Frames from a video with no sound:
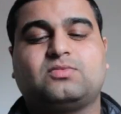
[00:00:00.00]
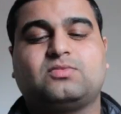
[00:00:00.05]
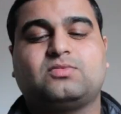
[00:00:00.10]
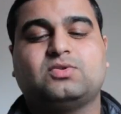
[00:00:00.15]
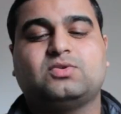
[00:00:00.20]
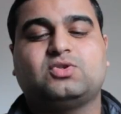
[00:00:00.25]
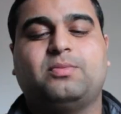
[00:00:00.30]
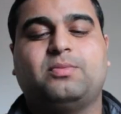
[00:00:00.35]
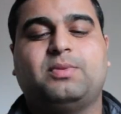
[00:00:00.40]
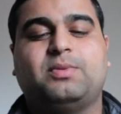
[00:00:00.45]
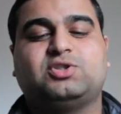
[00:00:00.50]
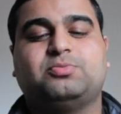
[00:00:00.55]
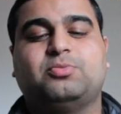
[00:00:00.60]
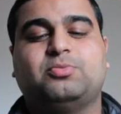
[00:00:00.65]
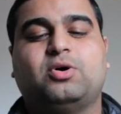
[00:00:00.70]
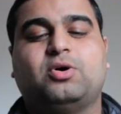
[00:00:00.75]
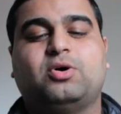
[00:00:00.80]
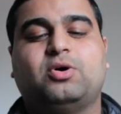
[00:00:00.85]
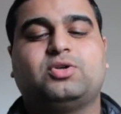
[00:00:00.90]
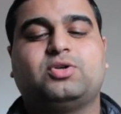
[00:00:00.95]
much
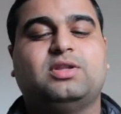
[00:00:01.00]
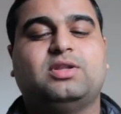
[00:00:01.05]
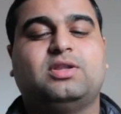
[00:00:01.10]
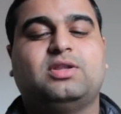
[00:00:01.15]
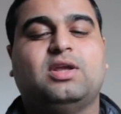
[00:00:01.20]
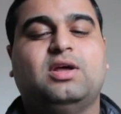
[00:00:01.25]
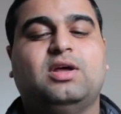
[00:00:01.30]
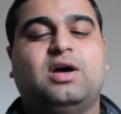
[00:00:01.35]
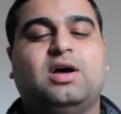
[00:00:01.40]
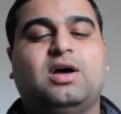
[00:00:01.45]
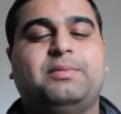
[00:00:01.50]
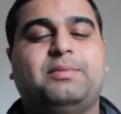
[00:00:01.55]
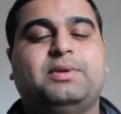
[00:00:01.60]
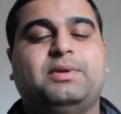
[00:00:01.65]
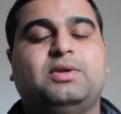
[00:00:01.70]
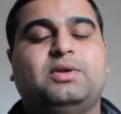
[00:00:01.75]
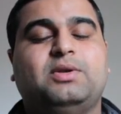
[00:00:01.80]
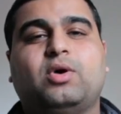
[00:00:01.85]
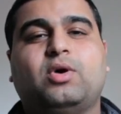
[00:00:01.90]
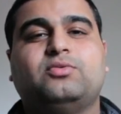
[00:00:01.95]
more to it. I mean,
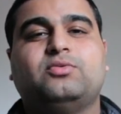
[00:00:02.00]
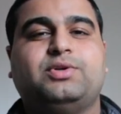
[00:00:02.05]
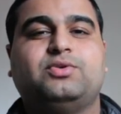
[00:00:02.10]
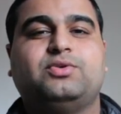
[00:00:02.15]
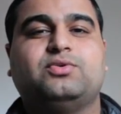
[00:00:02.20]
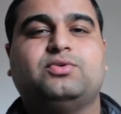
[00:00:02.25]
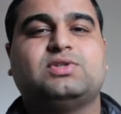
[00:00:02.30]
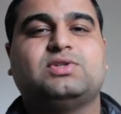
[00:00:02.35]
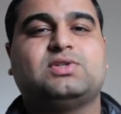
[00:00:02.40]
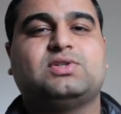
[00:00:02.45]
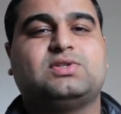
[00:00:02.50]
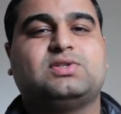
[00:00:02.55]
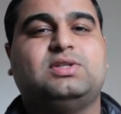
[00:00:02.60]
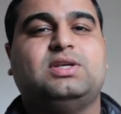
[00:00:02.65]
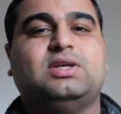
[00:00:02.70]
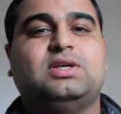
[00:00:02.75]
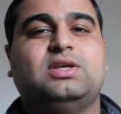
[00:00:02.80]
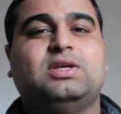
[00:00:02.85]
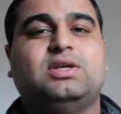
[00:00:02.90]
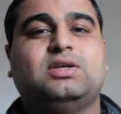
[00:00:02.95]
one reduces
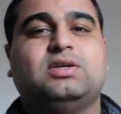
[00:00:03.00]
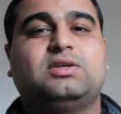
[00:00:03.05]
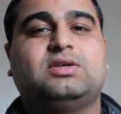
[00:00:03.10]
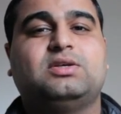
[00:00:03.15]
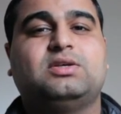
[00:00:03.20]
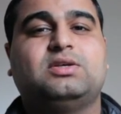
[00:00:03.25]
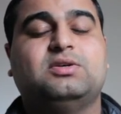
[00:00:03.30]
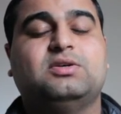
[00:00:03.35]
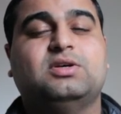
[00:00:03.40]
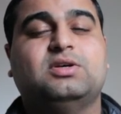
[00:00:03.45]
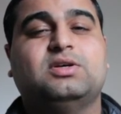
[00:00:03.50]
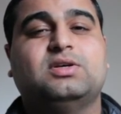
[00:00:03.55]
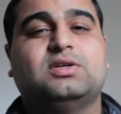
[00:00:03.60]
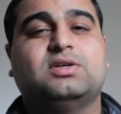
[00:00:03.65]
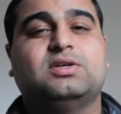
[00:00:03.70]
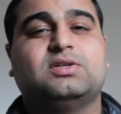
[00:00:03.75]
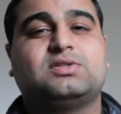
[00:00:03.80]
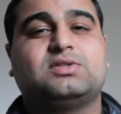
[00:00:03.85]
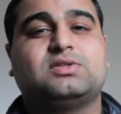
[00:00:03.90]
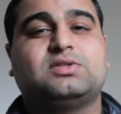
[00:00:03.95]
the
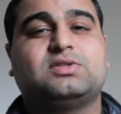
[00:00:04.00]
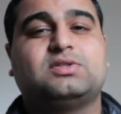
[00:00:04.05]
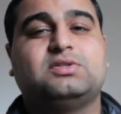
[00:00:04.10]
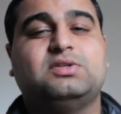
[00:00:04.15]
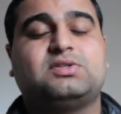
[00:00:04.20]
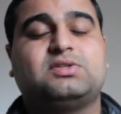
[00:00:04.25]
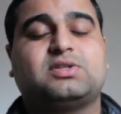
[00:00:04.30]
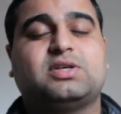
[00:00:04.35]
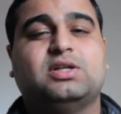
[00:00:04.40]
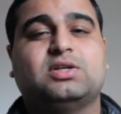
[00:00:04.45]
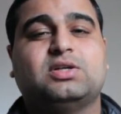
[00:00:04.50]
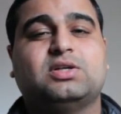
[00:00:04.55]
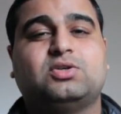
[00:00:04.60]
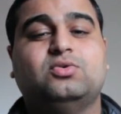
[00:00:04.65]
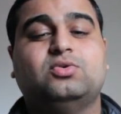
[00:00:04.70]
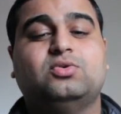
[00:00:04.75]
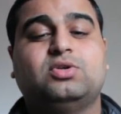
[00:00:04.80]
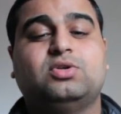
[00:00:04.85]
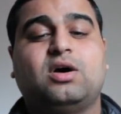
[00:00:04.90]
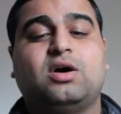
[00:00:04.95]
skill
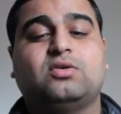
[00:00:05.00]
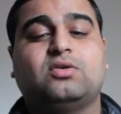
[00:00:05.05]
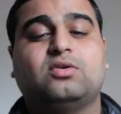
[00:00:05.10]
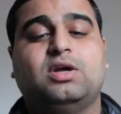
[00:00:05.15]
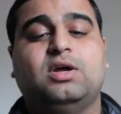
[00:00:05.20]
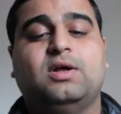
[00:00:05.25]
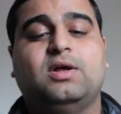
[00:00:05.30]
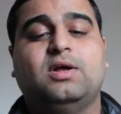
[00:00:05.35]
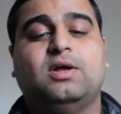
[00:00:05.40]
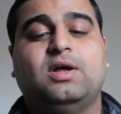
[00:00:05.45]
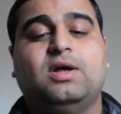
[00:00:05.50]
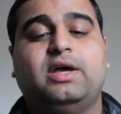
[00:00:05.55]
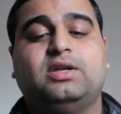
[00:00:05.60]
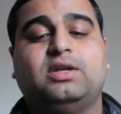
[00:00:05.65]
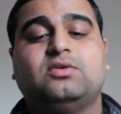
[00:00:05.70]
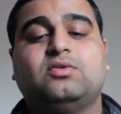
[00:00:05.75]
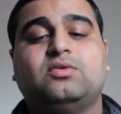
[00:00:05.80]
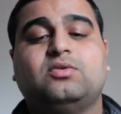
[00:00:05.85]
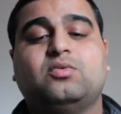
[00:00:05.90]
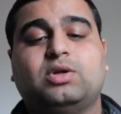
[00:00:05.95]
cooldown, and
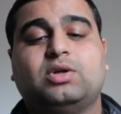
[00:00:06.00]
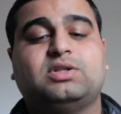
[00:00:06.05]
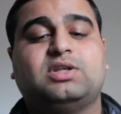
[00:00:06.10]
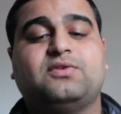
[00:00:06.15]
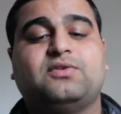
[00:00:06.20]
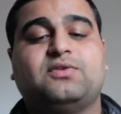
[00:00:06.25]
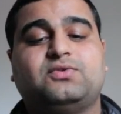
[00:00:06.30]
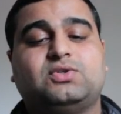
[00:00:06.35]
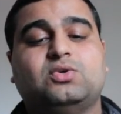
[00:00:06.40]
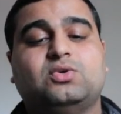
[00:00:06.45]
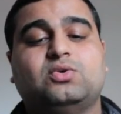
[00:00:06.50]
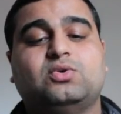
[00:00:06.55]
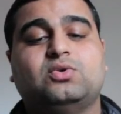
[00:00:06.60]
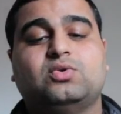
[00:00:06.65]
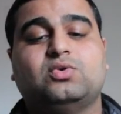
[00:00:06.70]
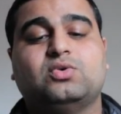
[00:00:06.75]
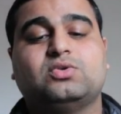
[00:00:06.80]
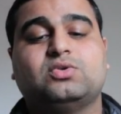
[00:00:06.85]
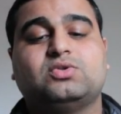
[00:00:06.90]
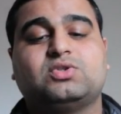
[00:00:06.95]
one gives you
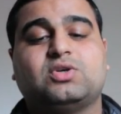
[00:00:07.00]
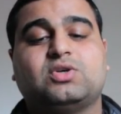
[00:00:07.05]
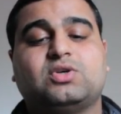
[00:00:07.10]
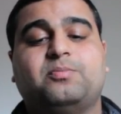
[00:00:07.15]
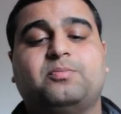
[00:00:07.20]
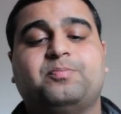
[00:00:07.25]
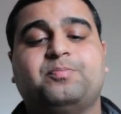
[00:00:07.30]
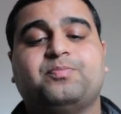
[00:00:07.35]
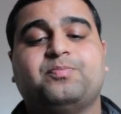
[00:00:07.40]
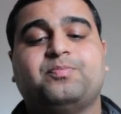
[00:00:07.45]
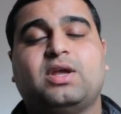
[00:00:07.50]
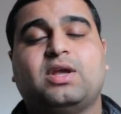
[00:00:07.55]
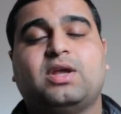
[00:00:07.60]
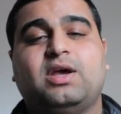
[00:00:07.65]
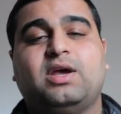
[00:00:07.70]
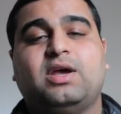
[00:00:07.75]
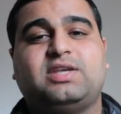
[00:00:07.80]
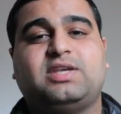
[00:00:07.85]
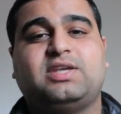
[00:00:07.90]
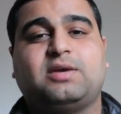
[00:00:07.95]
some
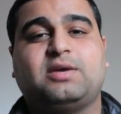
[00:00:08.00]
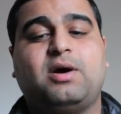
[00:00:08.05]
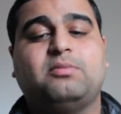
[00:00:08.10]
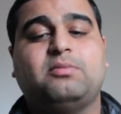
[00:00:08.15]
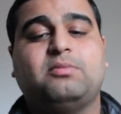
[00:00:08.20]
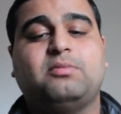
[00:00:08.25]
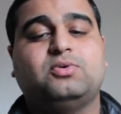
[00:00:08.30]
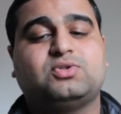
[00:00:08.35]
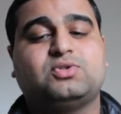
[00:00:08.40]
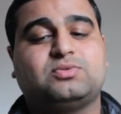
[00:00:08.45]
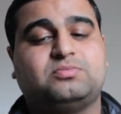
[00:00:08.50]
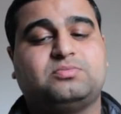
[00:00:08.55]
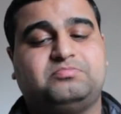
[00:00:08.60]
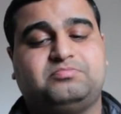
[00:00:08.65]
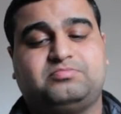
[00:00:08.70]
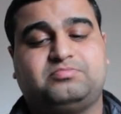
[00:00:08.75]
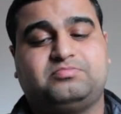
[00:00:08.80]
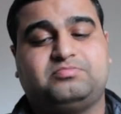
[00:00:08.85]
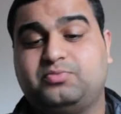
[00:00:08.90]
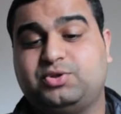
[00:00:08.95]
attack bar boost,
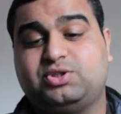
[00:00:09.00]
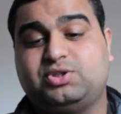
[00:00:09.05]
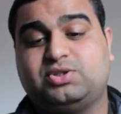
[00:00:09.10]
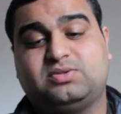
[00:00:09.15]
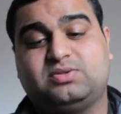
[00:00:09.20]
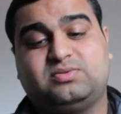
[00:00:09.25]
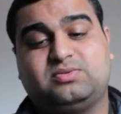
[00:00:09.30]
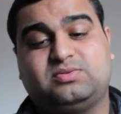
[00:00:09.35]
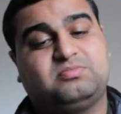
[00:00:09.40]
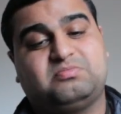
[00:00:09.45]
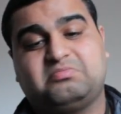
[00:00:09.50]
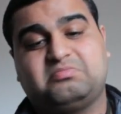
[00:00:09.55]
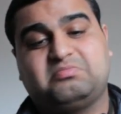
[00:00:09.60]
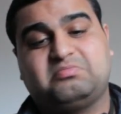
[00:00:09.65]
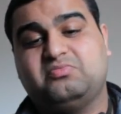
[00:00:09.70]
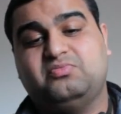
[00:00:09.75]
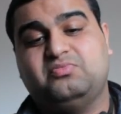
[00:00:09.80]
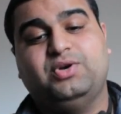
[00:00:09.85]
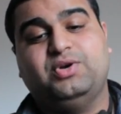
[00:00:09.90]
which is really